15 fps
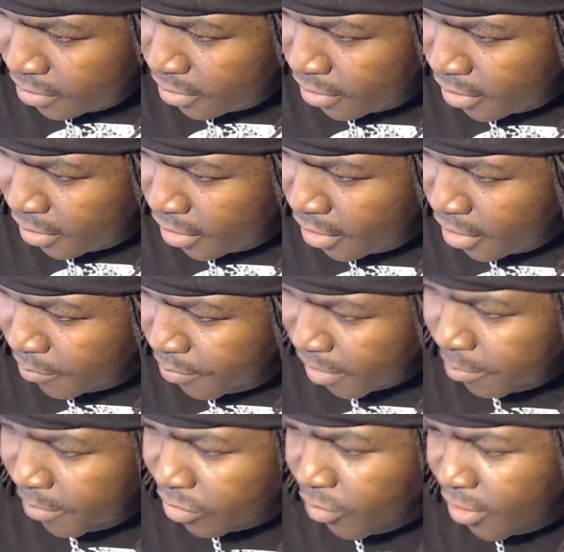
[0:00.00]
Uh,
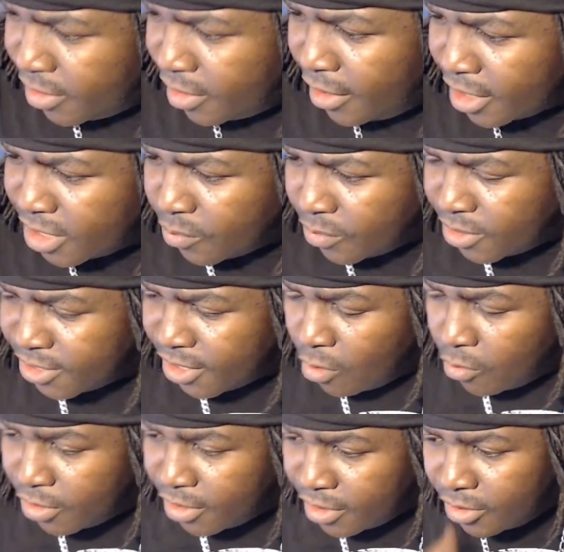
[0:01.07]
Pikmin 3 Deluxe will
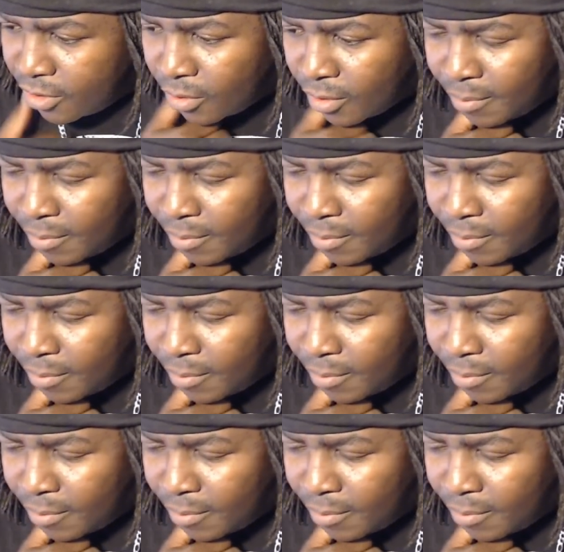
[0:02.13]
sell good though.